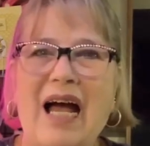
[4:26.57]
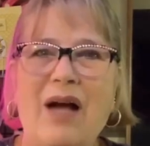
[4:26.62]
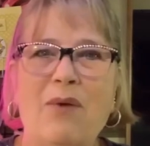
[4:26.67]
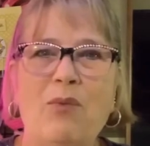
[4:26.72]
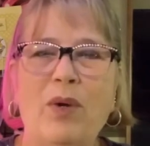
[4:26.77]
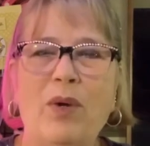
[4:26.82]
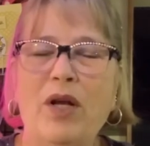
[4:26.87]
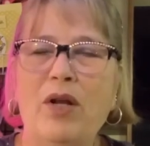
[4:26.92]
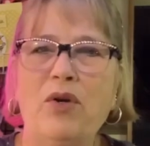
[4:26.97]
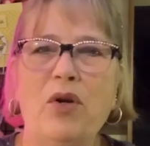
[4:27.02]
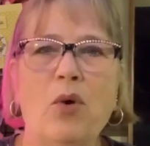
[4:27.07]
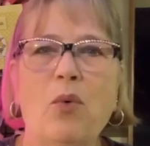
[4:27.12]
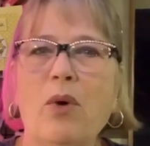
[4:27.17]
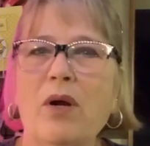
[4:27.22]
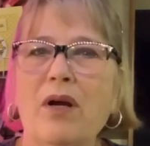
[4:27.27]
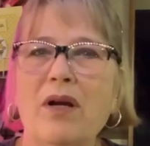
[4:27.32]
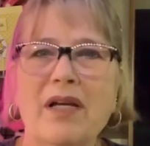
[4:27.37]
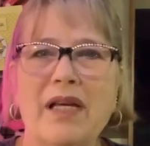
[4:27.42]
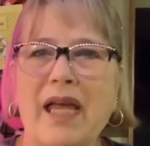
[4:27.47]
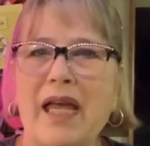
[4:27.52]
we don't know
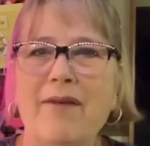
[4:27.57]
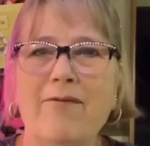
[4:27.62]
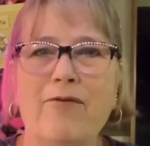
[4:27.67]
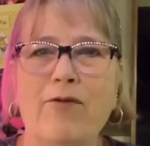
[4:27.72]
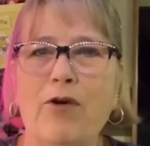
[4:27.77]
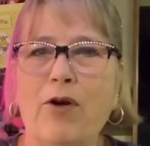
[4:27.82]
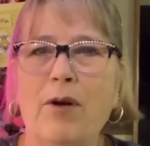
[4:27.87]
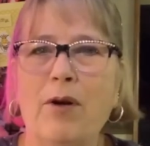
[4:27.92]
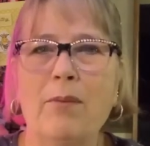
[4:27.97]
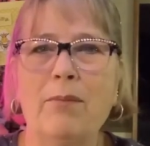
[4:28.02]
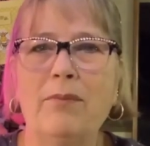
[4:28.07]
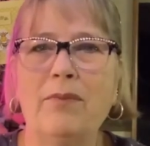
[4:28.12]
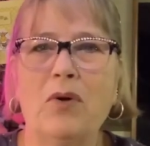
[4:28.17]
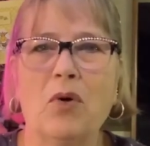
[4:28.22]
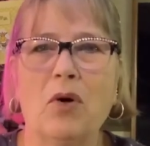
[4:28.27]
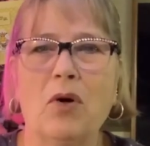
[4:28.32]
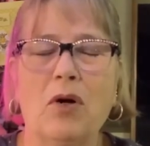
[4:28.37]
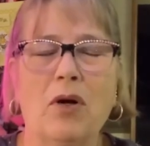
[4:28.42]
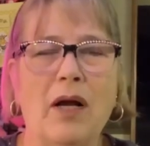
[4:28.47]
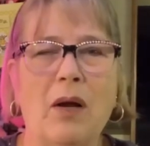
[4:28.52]
where it came from
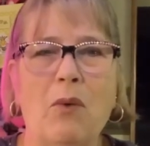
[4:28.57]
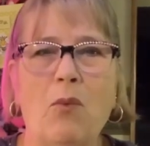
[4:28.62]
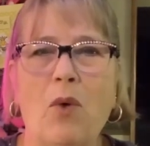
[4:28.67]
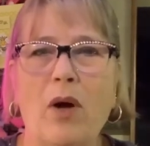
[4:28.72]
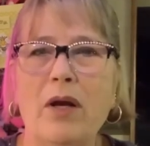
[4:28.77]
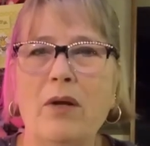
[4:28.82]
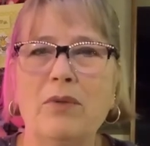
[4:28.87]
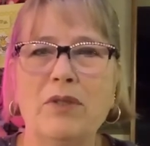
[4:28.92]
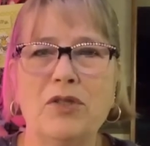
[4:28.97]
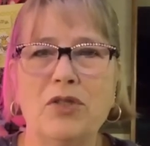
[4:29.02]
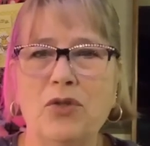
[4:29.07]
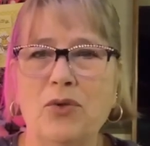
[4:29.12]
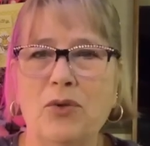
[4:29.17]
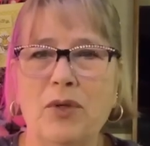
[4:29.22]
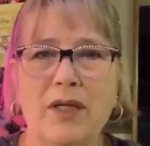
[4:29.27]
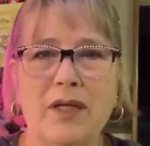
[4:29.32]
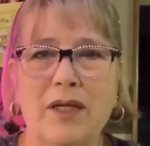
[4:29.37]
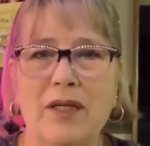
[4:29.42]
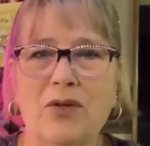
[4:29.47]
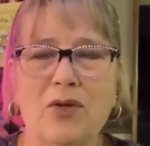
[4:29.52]
or what it was
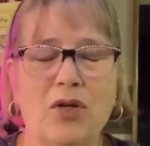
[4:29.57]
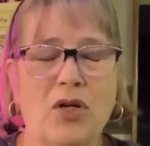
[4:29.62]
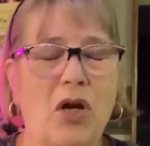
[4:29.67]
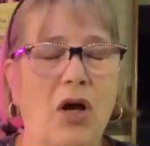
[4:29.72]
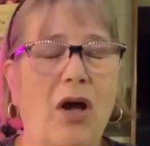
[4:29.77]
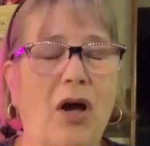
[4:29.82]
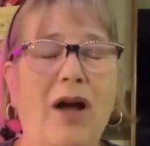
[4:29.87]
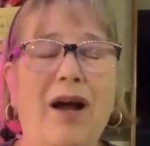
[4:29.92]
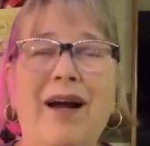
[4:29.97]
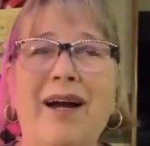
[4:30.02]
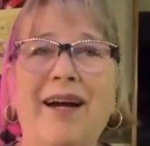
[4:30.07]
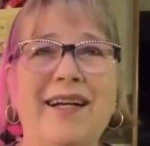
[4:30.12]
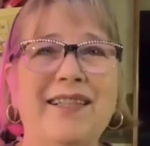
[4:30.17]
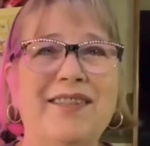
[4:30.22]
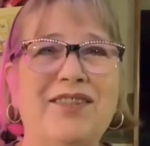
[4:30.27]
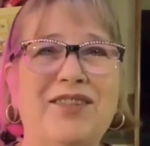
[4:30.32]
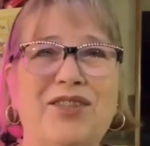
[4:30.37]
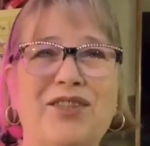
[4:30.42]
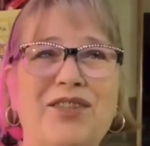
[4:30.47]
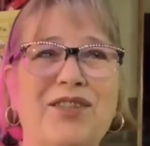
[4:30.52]
doing in her car.
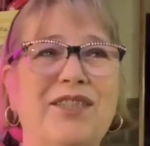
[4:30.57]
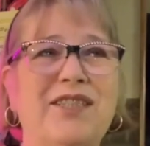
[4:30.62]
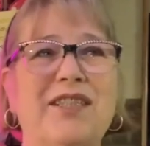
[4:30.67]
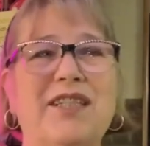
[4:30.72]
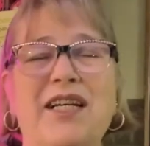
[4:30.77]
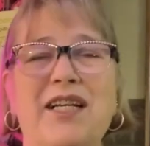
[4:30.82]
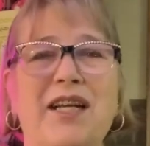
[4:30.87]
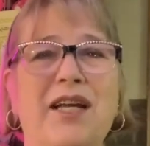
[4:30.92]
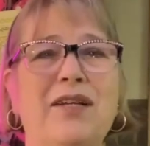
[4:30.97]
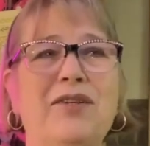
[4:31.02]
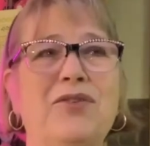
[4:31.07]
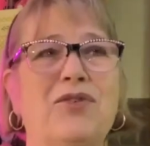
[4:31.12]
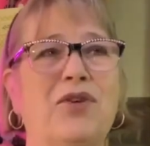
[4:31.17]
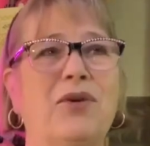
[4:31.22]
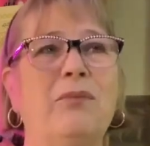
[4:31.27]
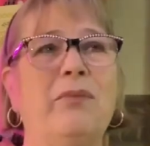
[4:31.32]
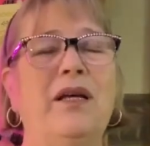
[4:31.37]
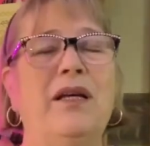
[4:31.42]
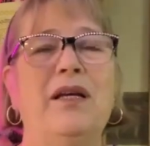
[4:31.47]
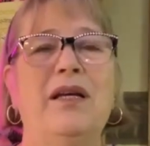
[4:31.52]
It's just a
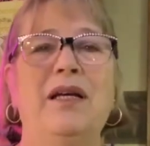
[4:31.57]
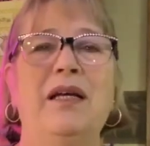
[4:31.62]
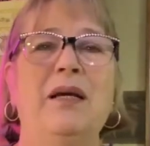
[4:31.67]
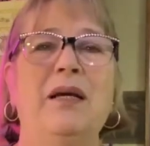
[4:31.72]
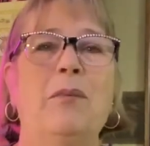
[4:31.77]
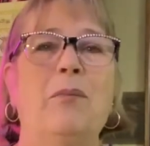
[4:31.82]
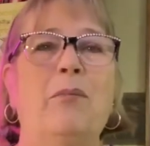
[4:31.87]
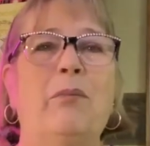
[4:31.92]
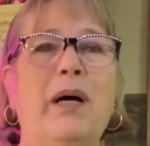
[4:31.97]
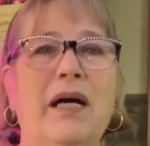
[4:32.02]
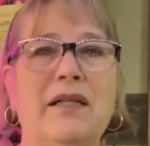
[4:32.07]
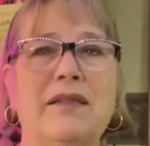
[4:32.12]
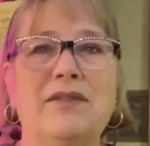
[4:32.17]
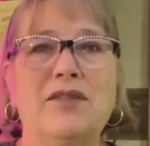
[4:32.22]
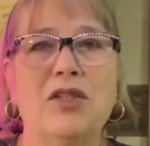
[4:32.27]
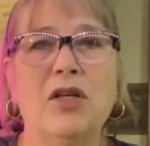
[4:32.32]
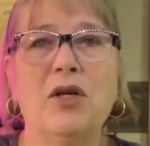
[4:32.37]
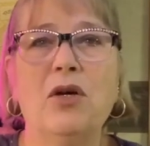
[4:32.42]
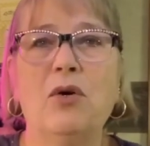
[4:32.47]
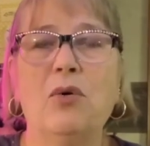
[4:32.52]
conundrum. But
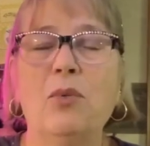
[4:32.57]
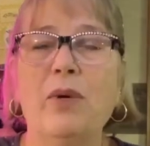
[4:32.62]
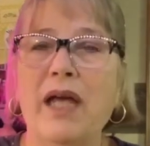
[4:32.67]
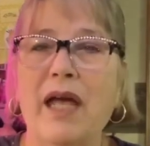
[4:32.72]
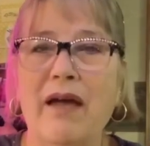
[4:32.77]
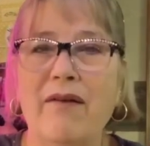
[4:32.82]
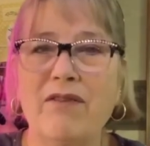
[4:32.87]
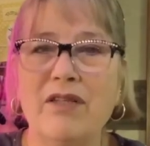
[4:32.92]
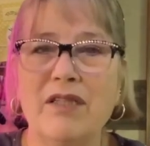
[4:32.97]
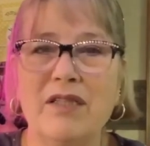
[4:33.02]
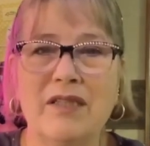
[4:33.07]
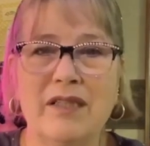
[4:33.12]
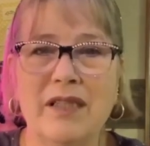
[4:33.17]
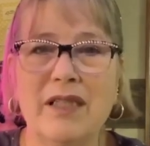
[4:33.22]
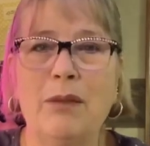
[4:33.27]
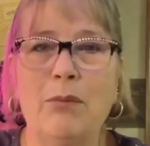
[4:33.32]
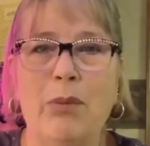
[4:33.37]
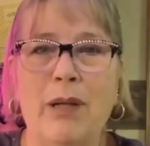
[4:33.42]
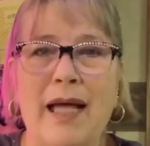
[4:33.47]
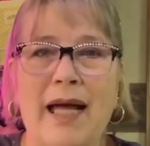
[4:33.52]
so we have this
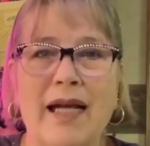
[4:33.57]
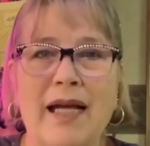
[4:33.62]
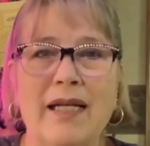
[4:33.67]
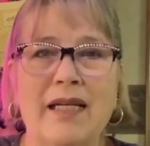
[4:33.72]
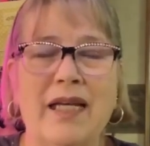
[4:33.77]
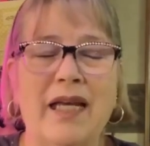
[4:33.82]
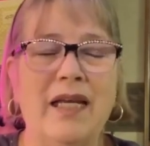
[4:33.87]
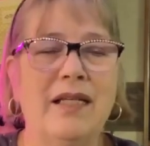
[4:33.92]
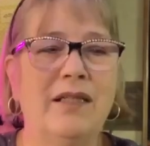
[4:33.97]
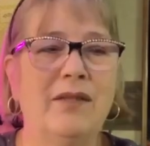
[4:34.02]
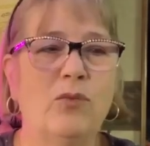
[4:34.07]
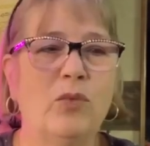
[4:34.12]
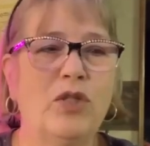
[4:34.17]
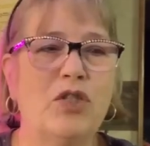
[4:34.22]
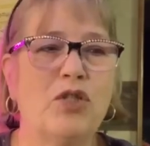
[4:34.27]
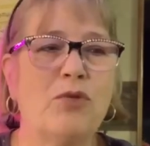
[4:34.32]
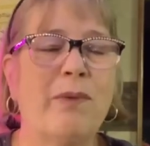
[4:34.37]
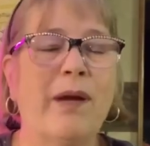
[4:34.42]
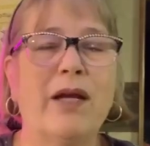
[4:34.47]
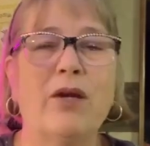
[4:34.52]
little black kitten,
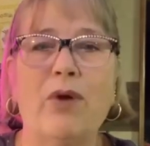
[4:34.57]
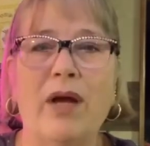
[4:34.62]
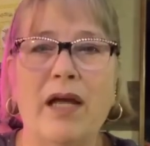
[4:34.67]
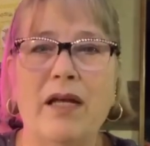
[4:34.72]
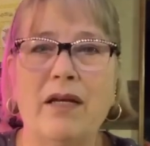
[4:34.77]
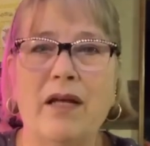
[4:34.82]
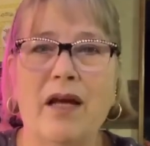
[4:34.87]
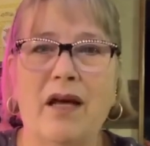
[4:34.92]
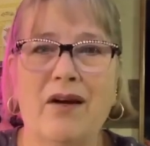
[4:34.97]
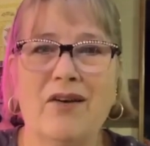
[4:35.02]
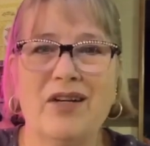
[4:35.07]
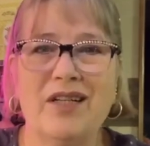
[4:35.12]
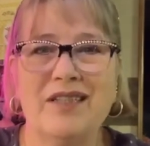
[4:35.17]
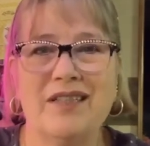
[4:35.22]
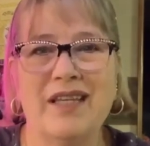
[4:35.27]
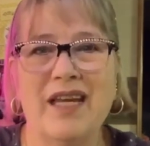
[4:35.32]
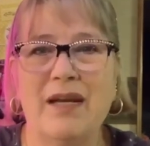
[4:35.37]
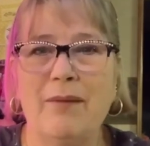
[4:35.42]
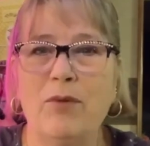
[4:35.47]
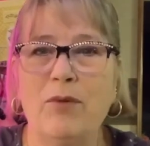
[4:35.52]
which my granddaughter has
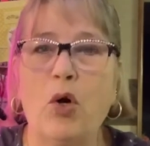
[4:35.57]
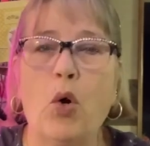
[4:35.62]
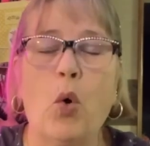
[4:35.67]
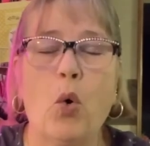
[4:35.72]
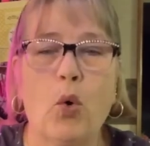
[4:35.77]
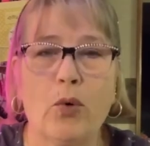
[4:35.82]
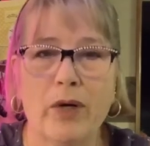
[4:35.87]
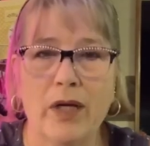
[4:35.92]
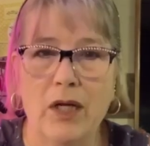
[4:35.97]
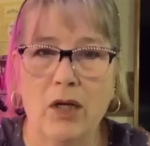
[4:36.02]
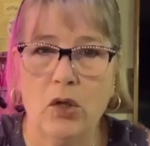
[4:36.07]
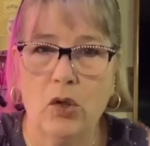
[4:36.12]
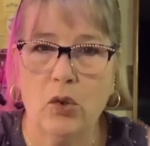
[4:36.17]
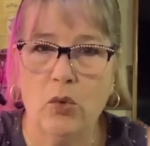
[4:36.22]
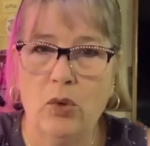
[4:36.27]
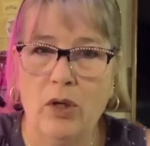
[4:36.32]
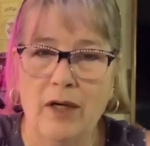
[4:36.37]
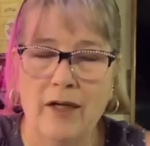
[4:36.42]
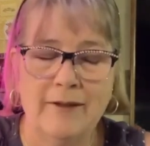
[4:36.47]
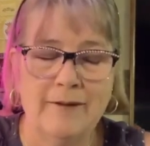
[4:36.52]
named
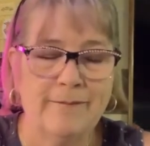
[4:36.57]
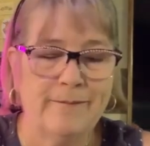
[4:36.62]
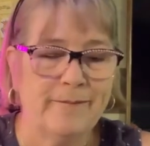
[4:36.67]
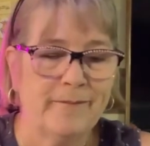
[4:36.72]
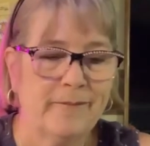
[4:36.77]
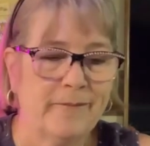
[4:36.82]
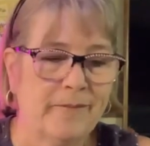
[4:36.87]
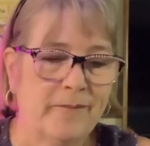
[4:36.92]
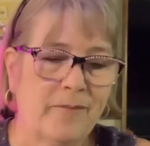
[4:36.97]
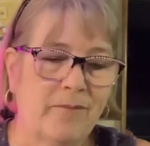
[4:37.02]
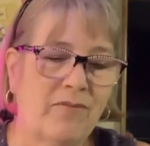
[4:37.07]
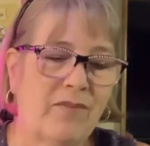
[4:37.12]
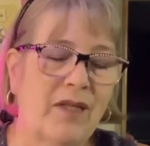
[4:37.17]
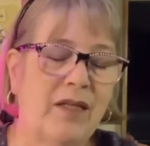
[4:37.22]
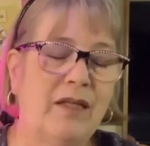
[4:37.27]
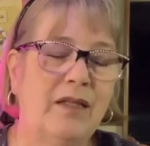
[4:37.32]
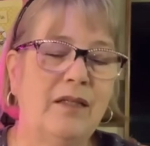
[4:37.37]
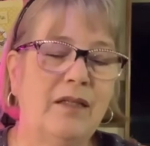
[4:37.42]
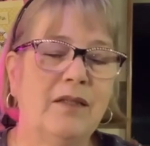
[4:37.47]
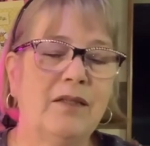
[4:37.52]
Oreo.
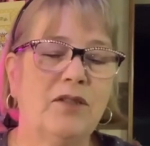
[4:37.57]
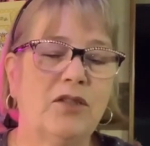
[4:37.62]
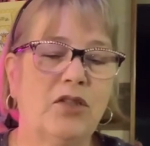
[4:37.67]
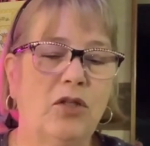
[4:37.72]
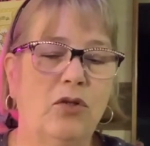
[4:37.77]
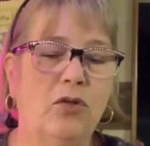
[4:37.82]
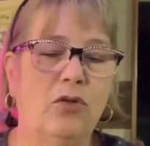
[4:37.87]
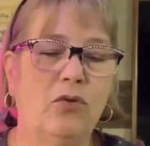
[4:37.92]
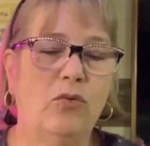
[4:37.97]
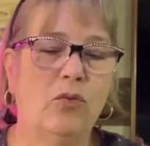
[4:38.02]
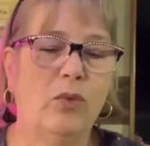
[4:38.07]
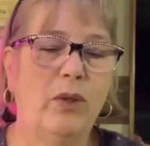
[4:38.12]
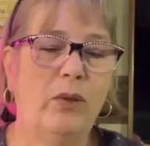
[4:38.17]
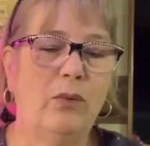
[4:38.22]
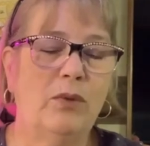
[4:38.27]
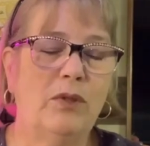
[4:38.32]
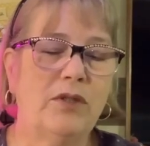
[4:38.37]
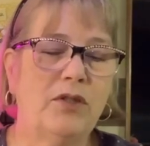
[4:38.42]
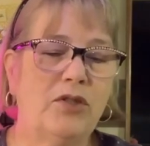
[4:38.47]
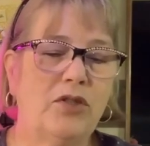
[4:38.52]
So we
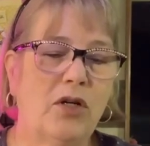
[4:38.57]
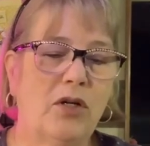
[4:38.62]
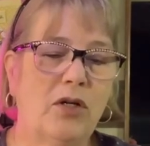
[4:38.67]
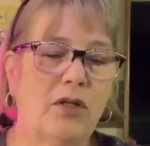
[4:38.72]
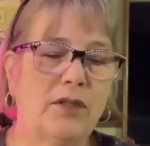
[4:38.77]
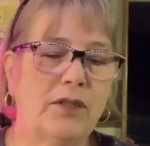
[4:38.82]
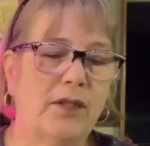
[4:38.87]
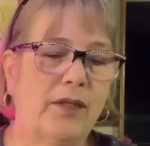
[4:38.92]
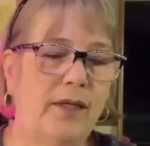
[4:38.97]
will start.